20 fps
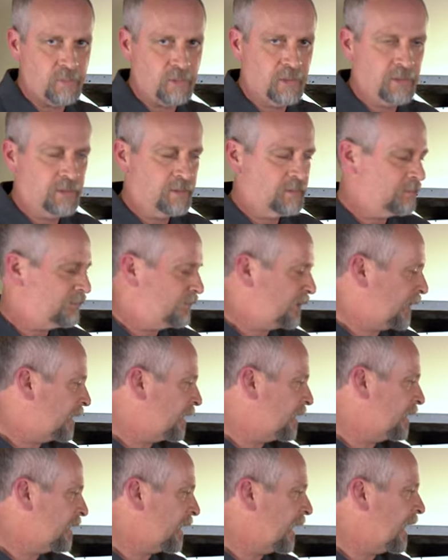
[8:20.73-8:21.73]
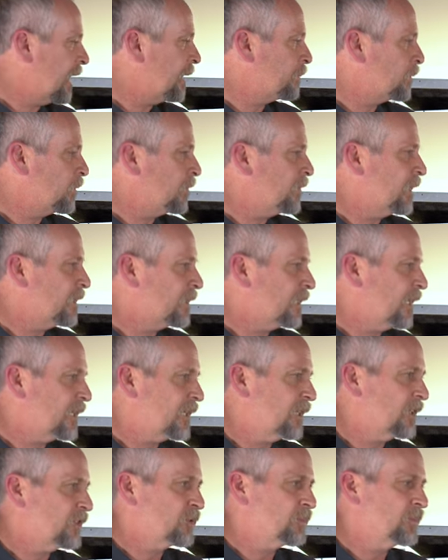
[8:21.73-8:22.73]
We're taking a gamble that
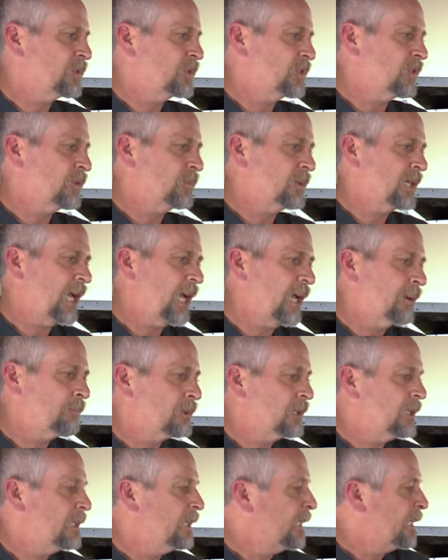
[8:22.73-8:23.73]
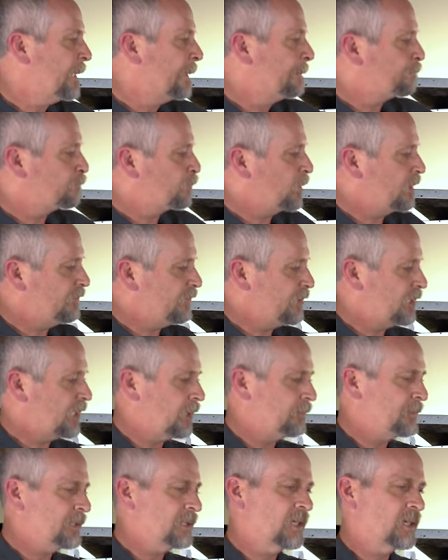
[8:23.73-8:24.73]
that customer's going to be happy but if you
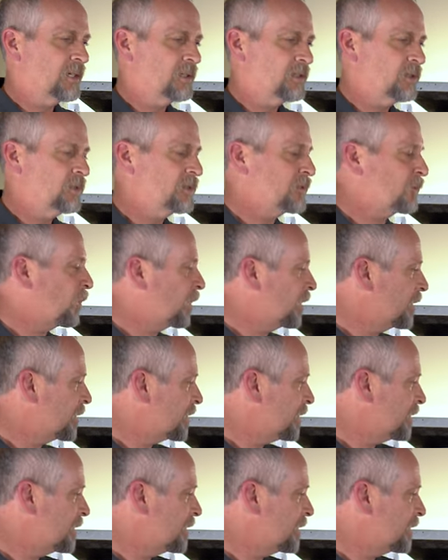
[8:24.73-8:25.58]
come in there and do the work,